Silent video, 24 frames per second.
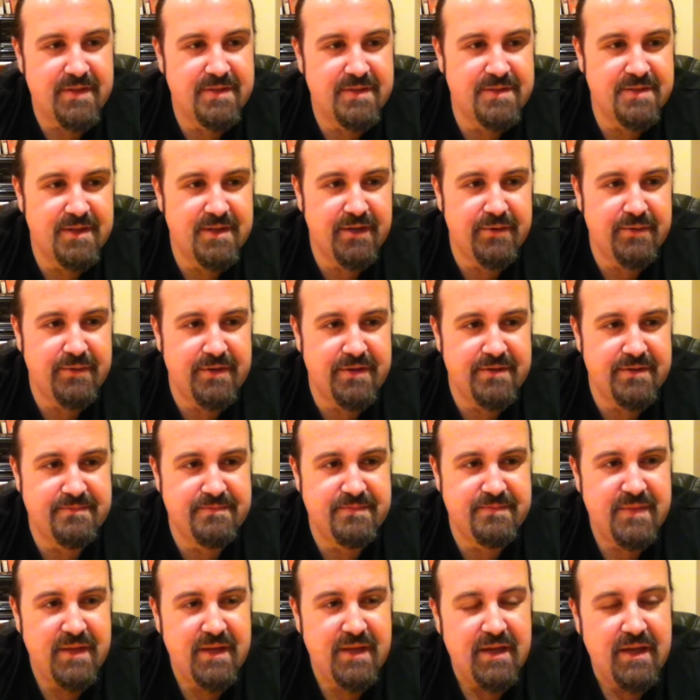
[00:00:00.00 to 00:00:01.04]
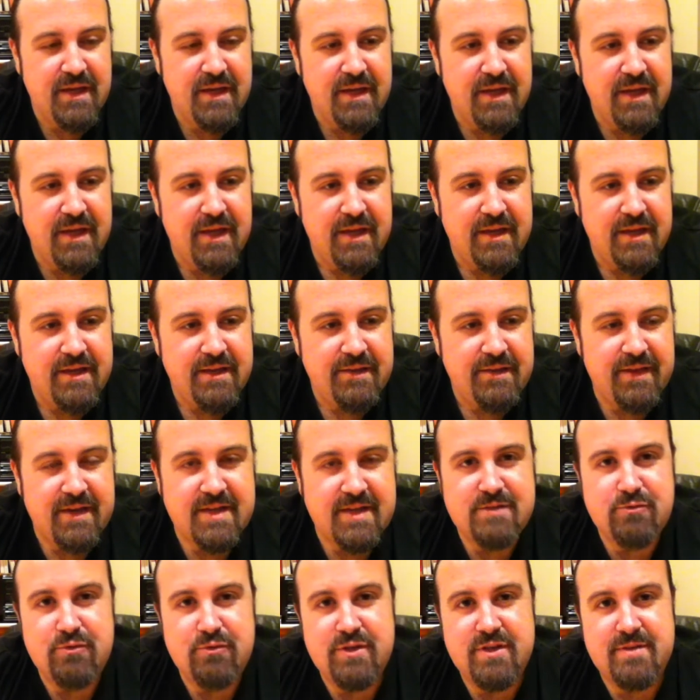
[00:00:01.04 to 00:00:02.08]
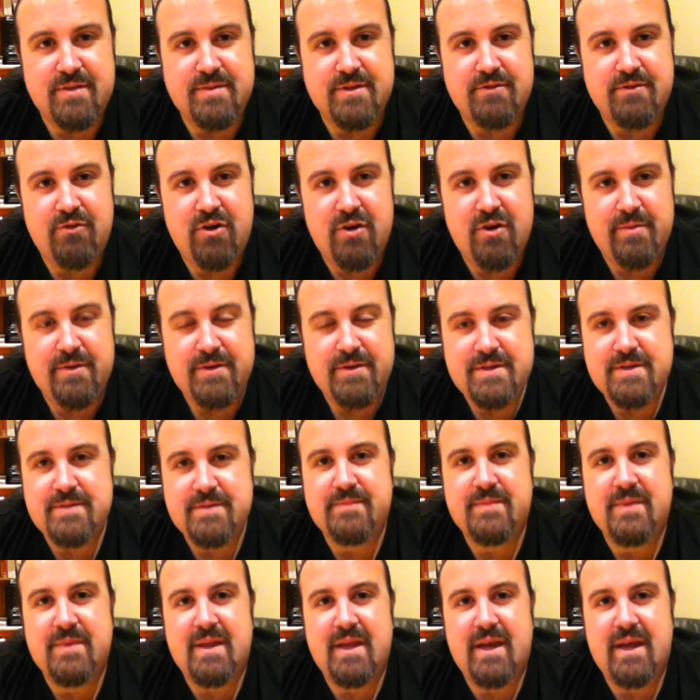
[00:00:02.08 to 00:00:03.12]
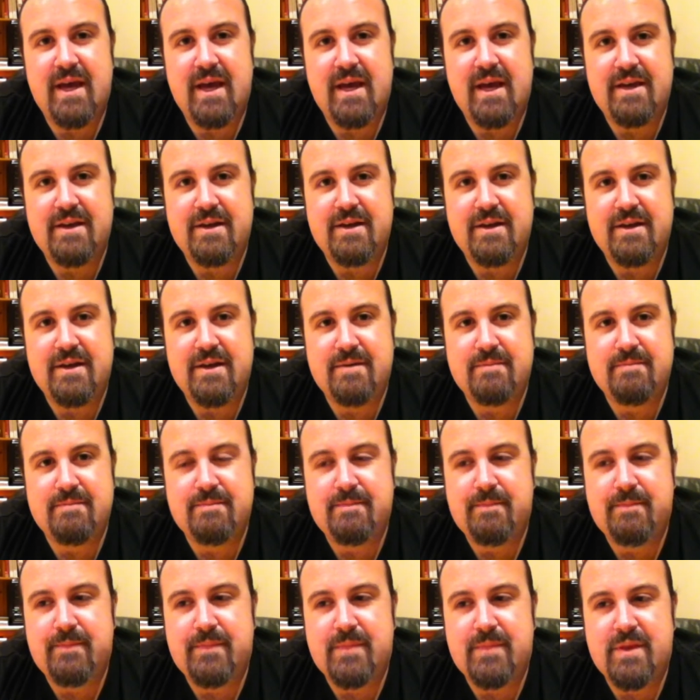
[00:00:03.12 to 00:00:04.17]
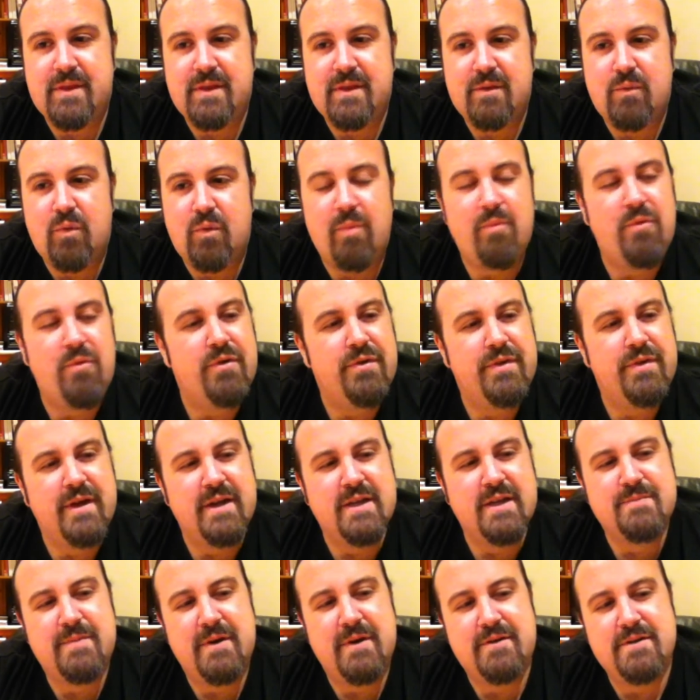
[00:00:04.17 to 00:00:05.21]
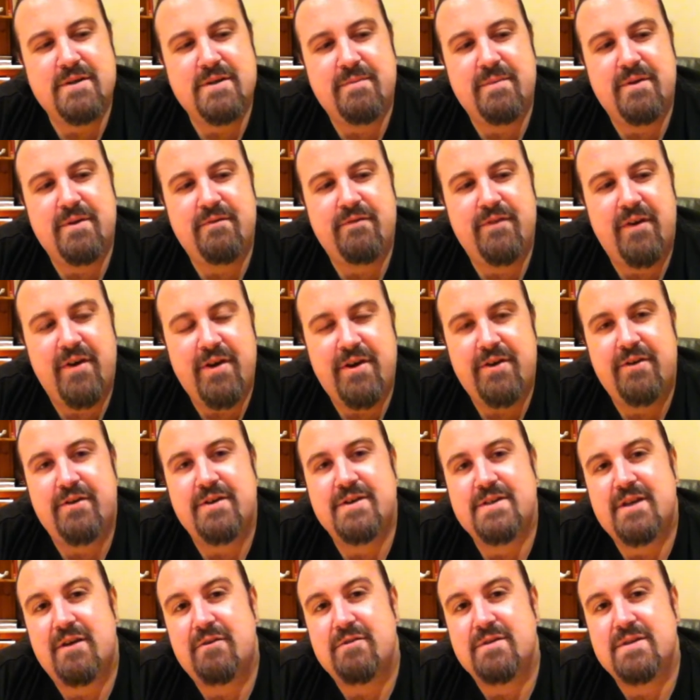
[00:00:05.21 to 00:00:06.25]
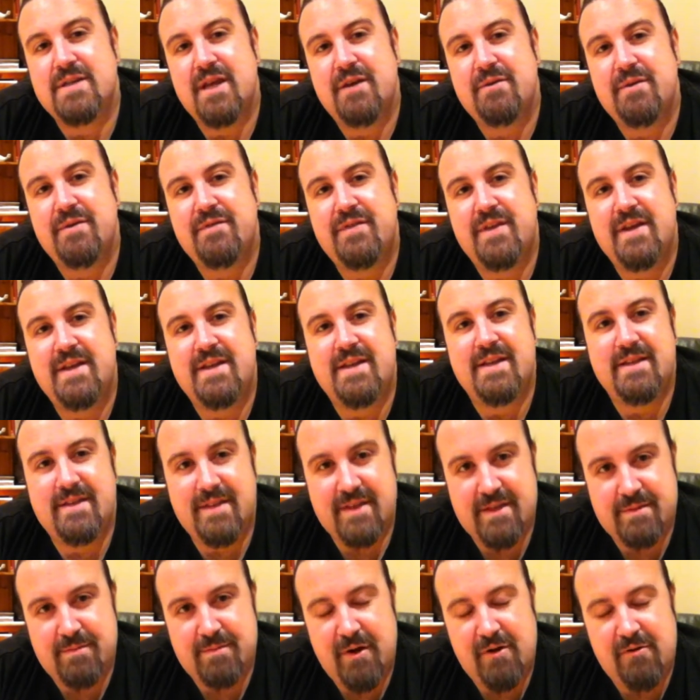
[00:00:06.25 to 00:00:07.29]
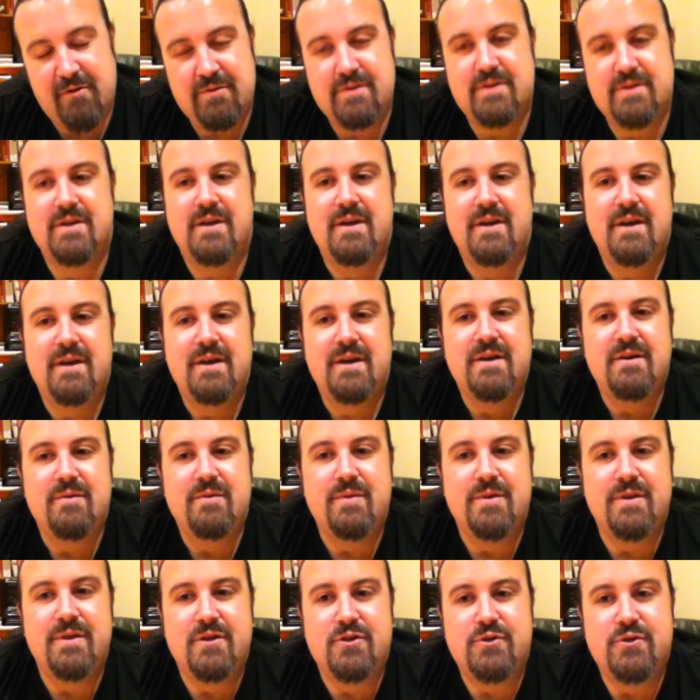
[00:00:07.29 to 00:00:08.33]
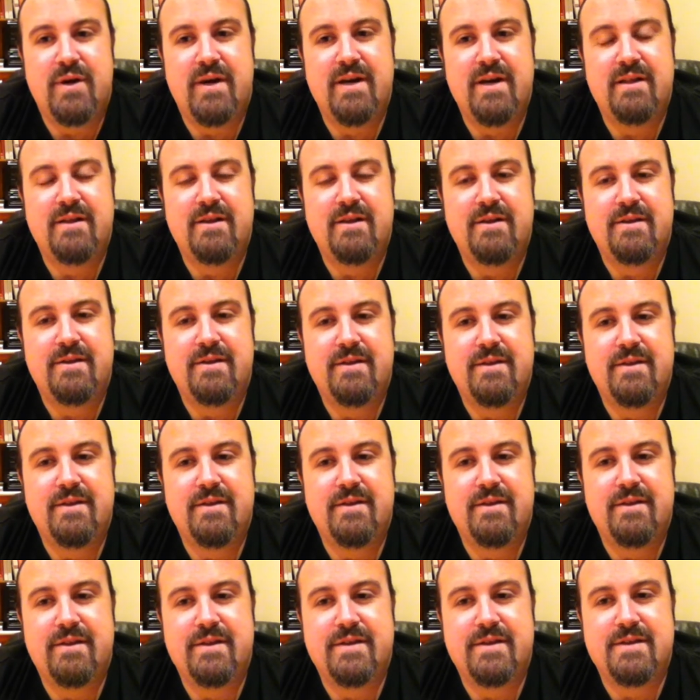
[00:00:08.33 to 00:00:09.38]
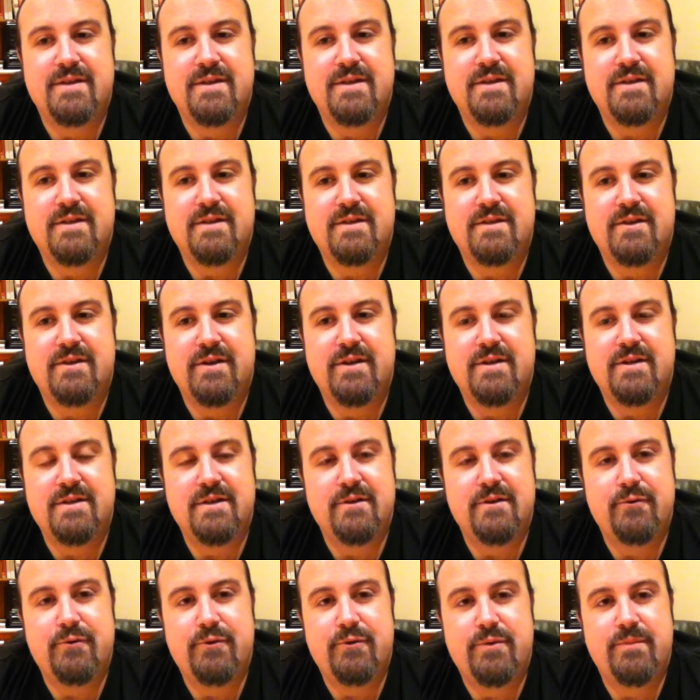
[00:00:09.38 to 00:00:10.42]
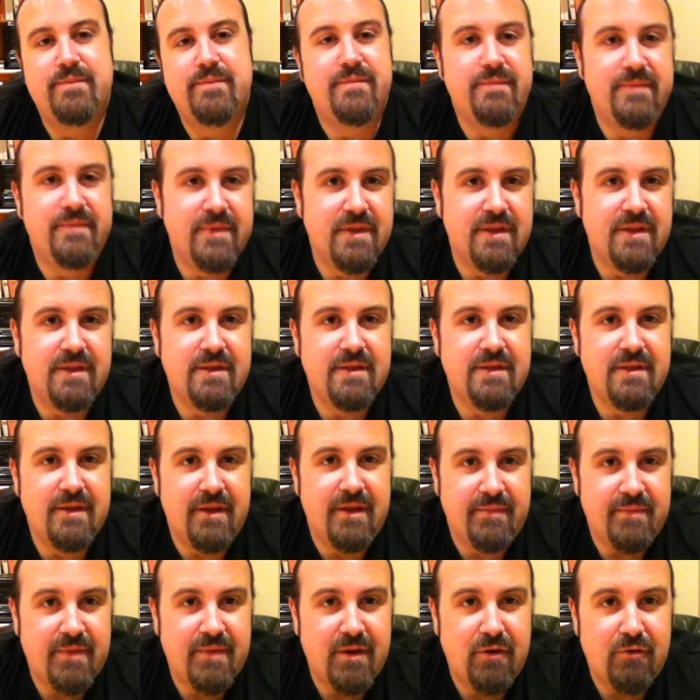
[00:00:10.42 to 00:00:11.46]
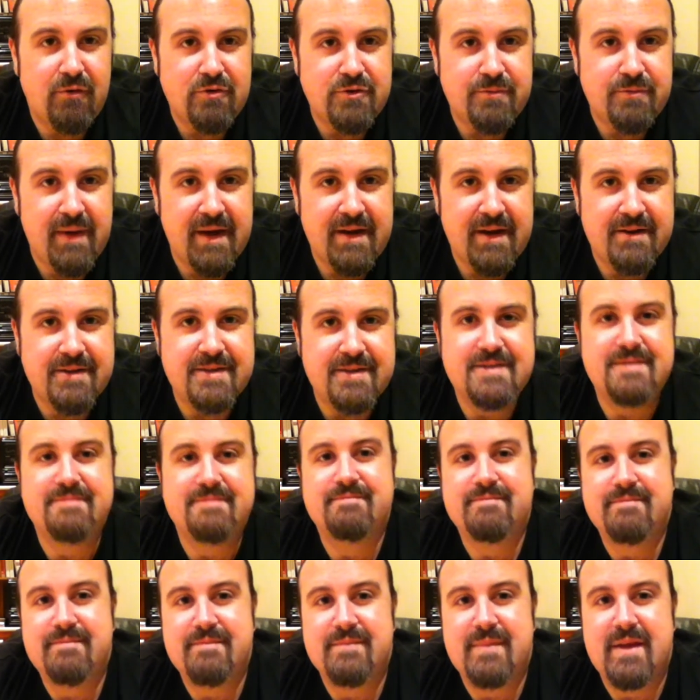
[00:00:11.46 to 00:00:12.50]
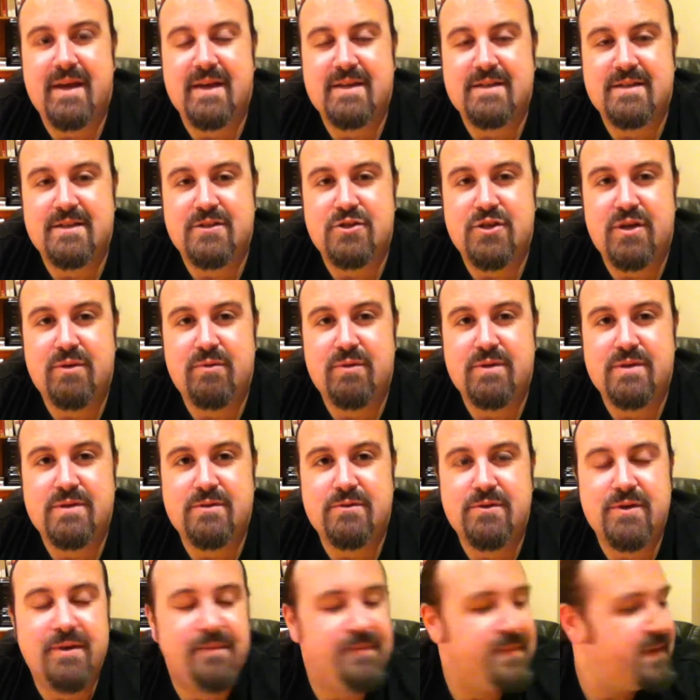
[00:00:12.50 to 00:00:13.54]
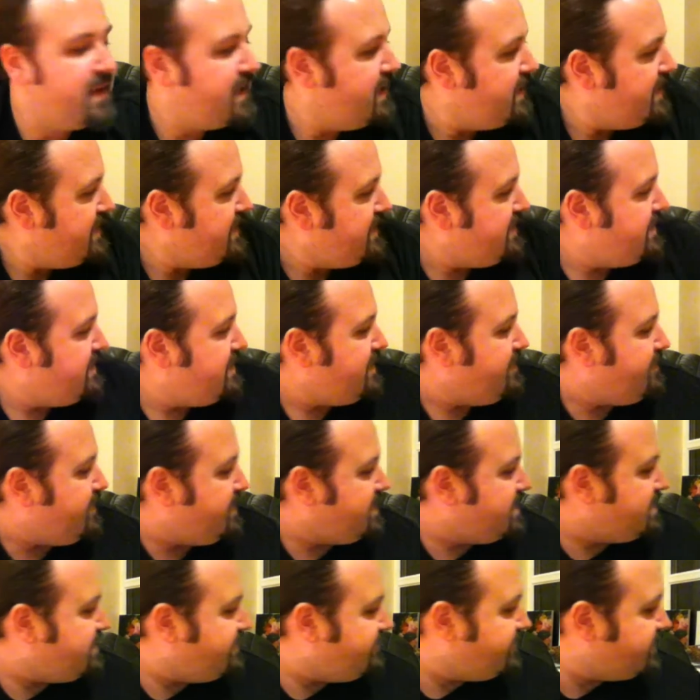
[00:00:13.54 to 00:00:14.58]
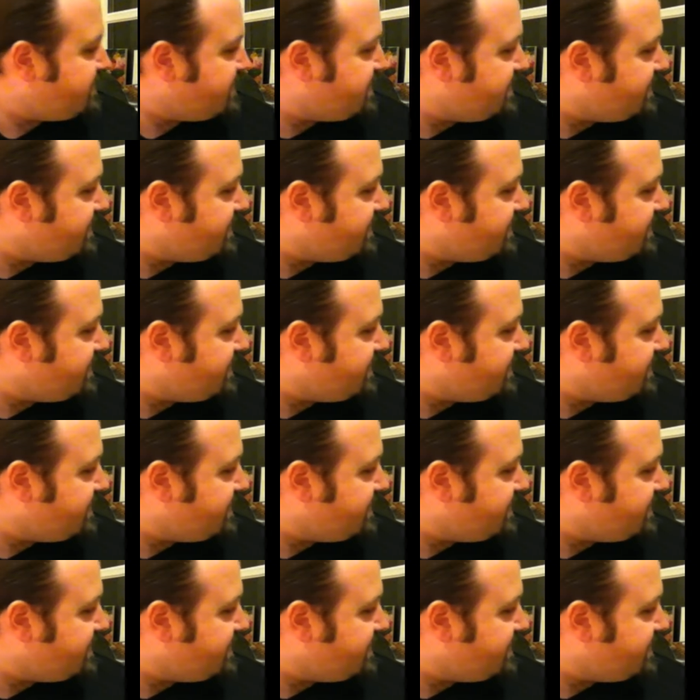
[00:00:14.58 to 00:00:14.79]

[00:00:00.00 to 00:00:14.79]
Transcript: So thanks to all the subscribers, and one more thing, I suppose it'd be very nice also if they did this mould with the trailer that turned into, you know, Ultra Magnus as the G1 toy. I mean,